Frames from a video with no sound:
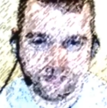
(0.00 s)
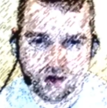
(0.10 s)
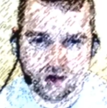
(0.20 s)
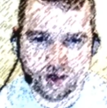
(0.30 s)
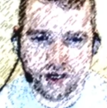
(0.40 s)

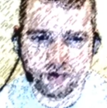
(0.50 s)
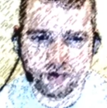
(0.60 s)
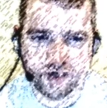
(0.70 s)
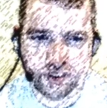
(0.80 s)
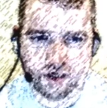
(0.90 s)
you can never be
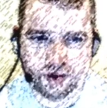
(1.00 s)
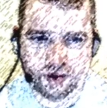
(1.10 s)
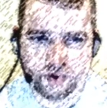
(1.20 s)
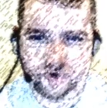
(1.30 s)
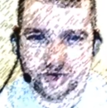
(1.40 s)
sure
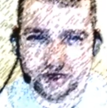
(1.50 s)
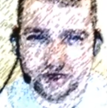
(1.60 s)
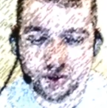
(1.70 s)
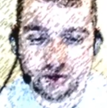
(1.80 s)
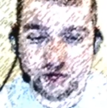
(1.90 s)
which figure
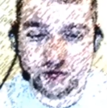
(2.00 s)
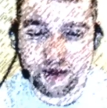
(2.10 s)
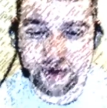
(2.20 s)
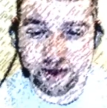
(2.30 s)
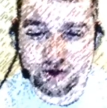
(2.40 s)
was
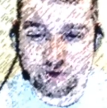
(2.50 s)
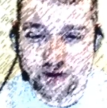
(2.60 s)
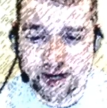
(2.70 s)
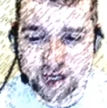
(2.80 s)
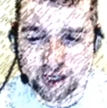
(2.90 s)
copied
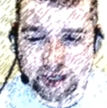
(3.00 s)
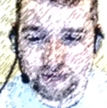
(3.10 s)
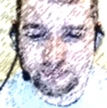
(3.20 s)
incorrectly.